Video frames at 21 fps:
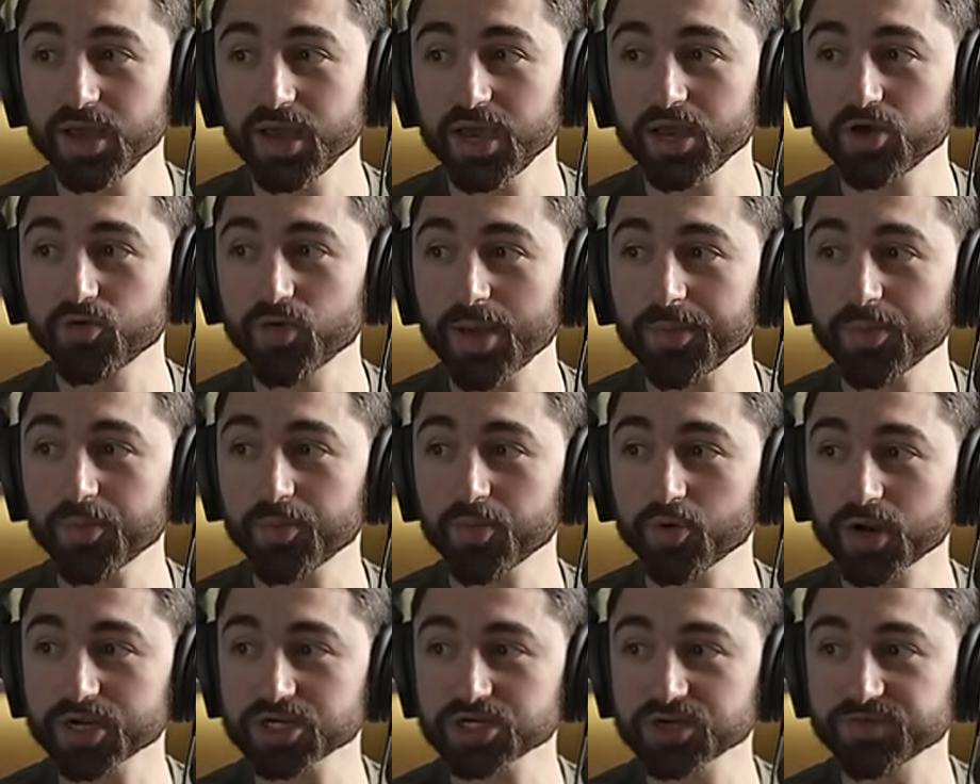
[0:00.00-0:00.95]
and rapid
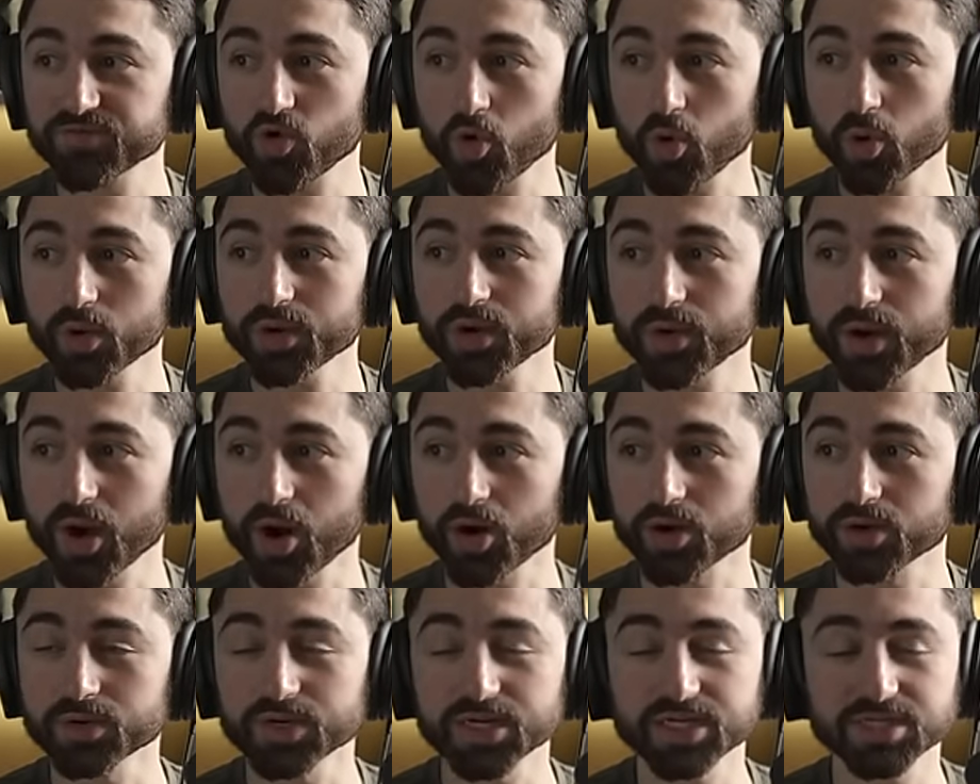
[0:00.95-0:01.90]
progression of coronary
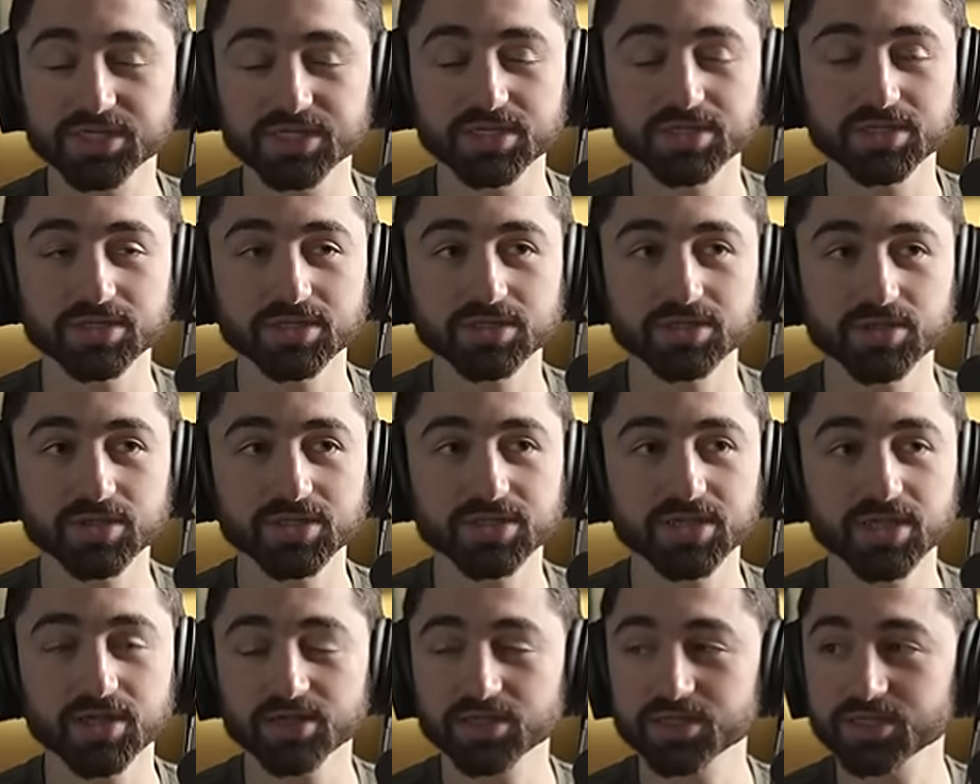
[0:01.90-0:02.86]
artery disease. So this
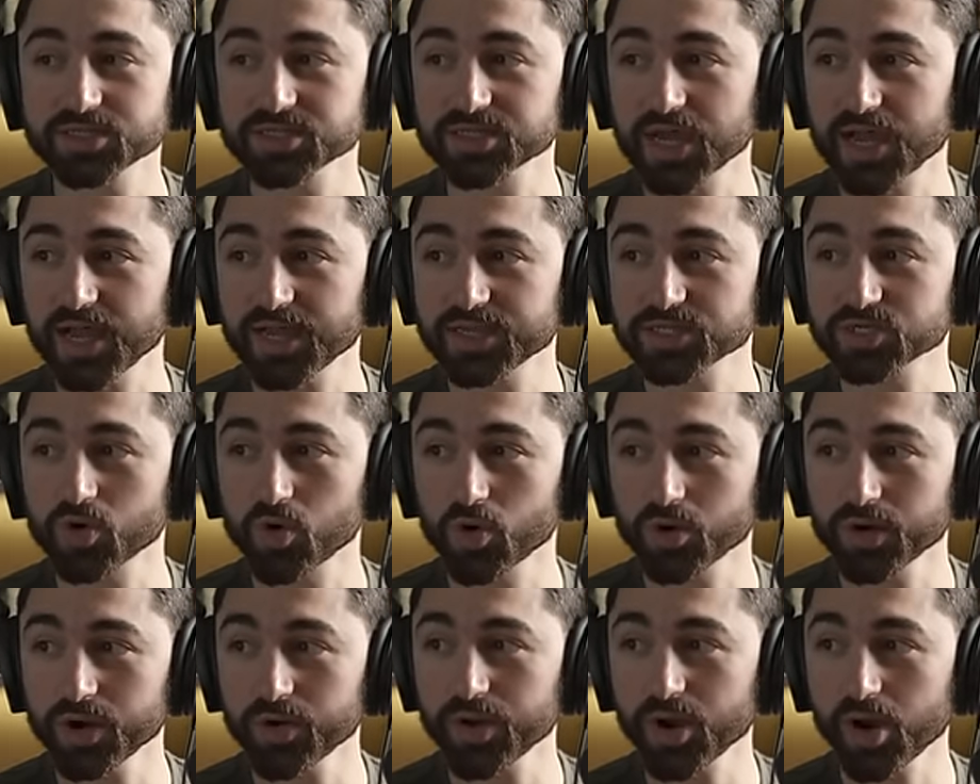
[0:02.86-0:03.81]
like this guy has
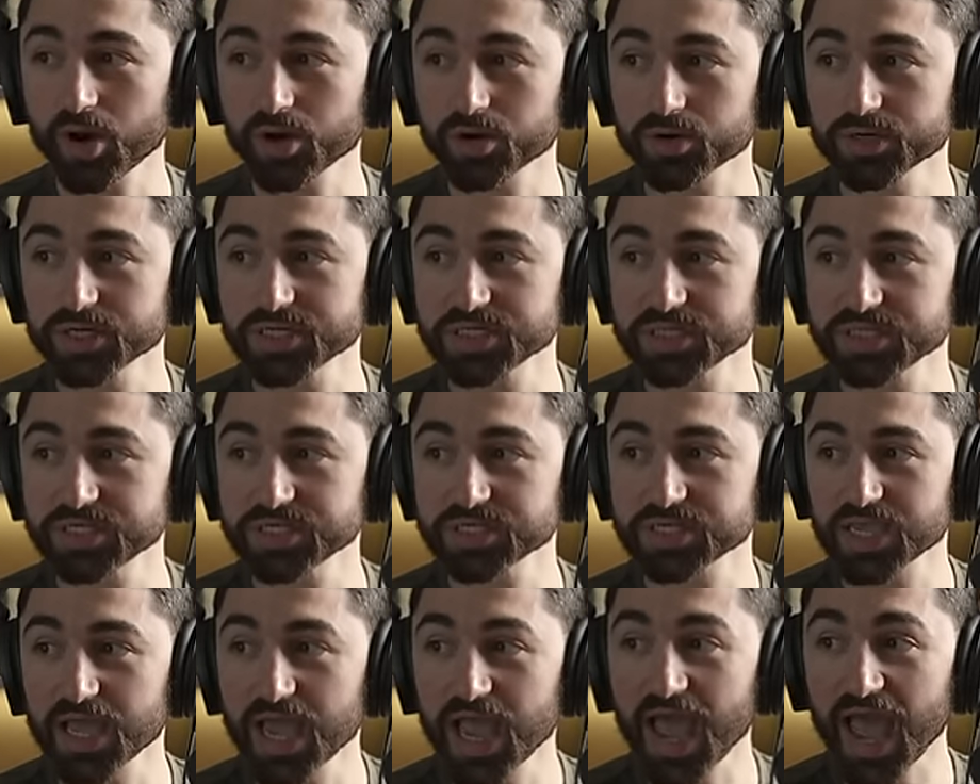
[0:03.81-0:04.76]
coronary artery
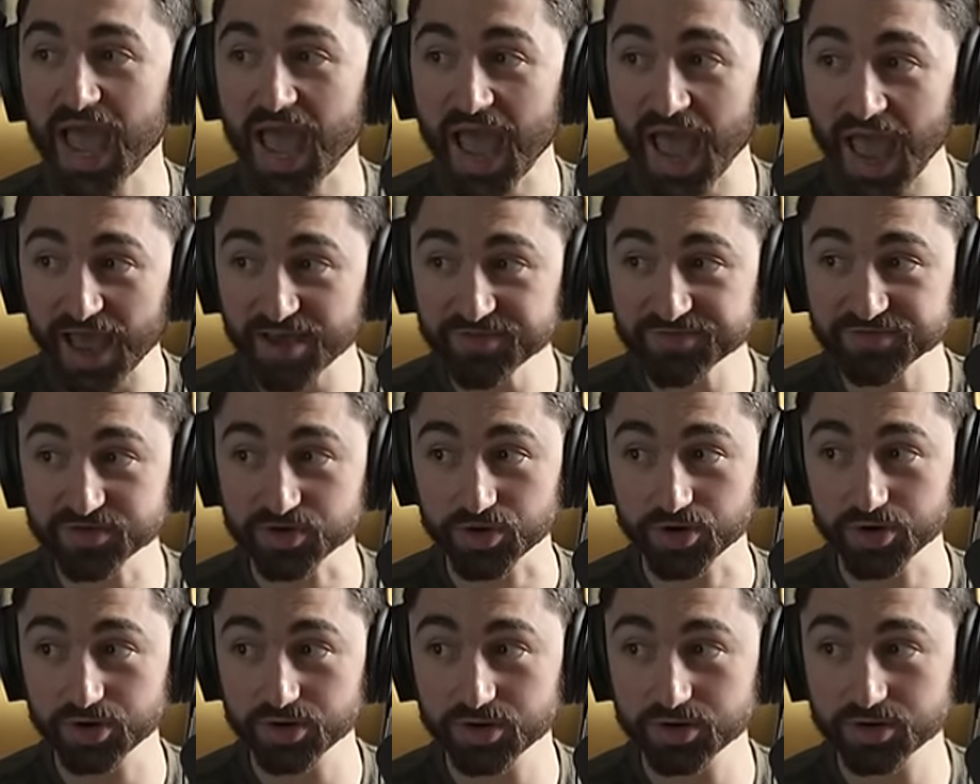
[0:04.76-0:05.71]
disease
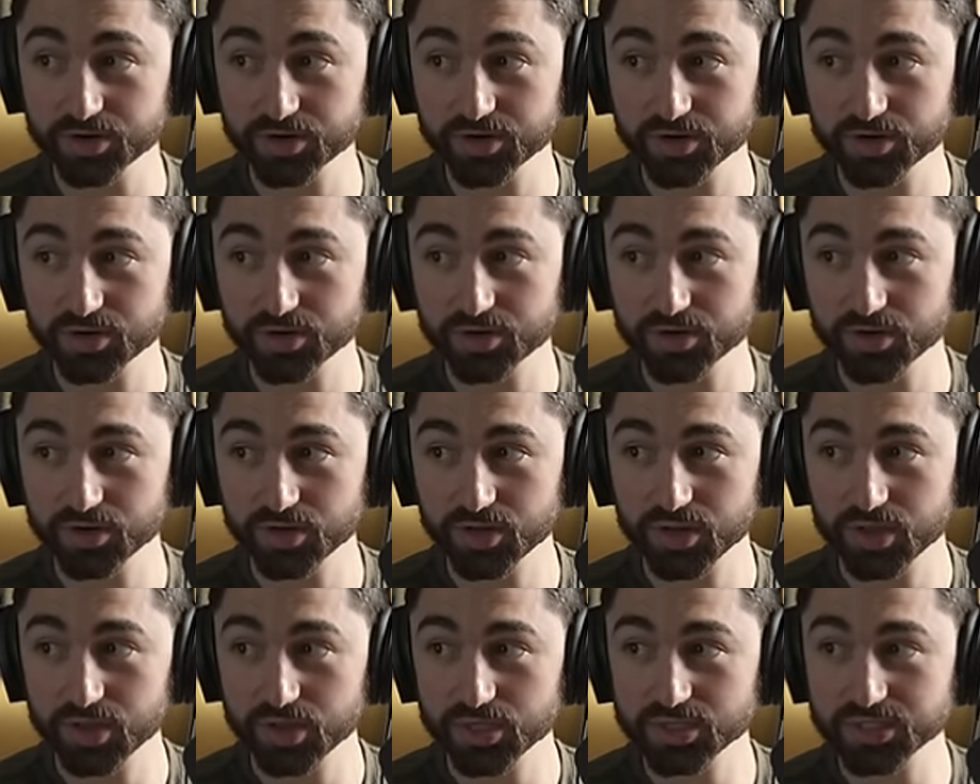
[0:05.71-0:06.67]
after
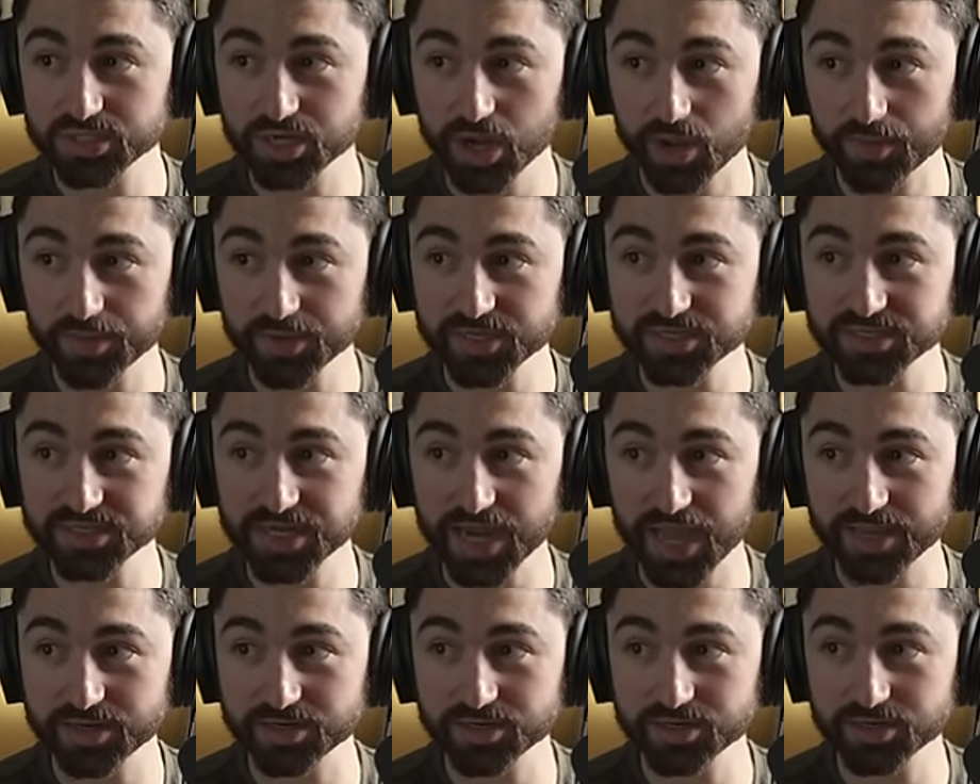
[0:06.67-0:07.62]
stopping, stopping a
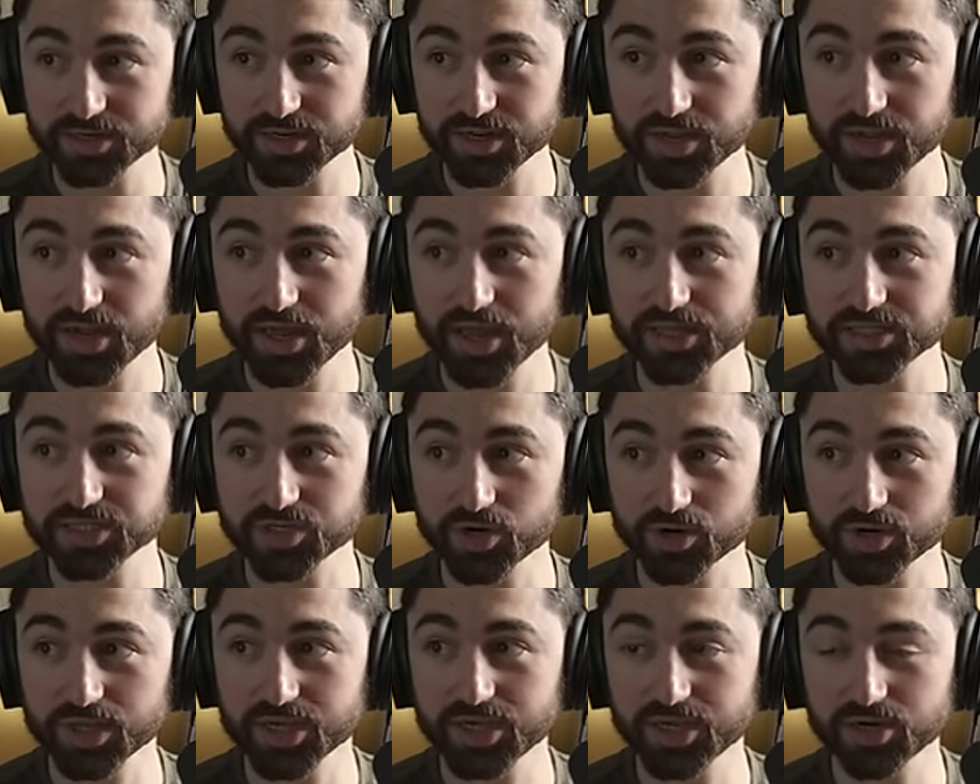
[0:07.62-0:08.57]
statin, statin, and
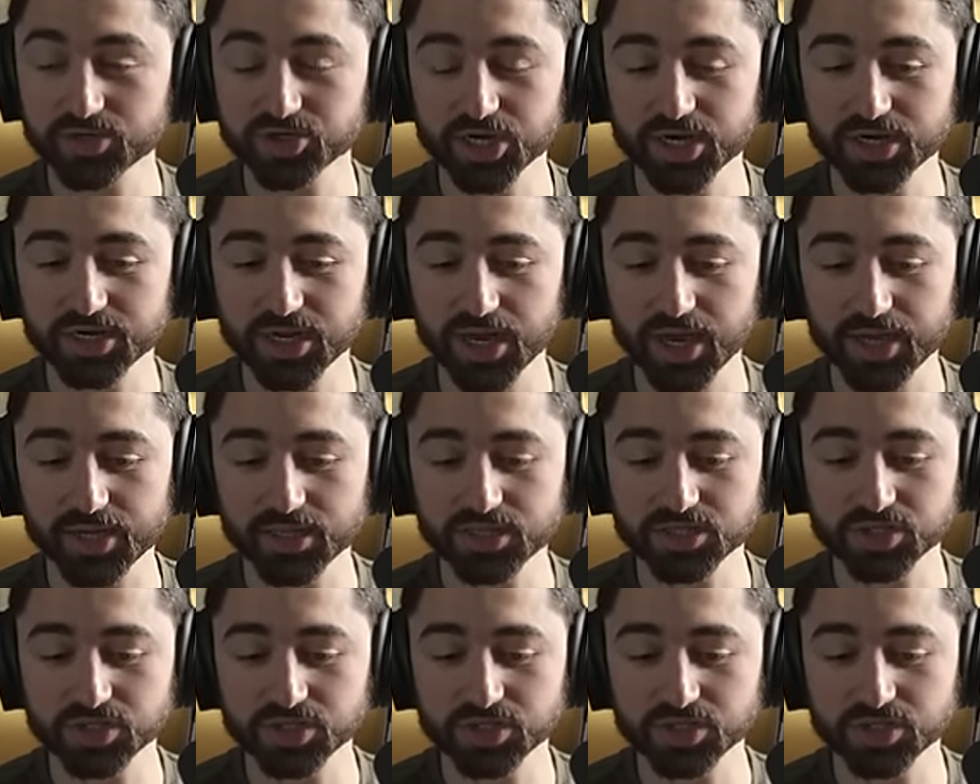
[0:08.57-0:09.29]
starting a ketogenic diet.